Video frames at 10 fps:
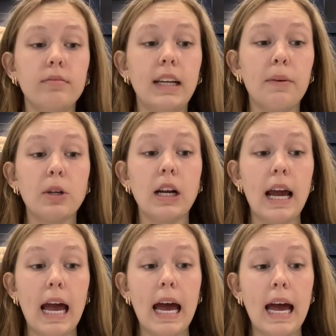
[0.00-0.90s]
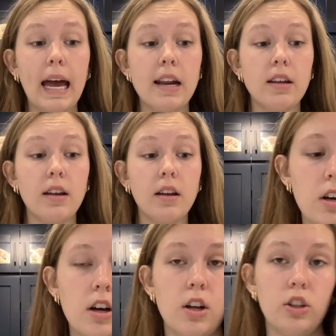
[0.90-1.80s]
Now we're gonna add
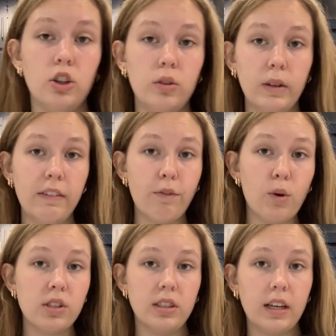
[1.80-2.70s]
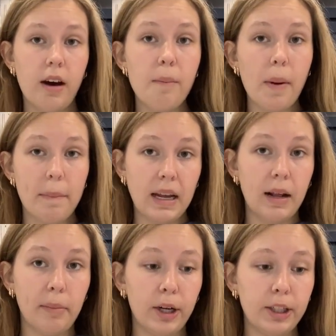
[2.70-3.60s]
3/4 cup
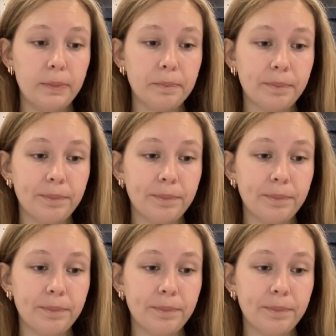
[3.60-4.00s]
peanut butter,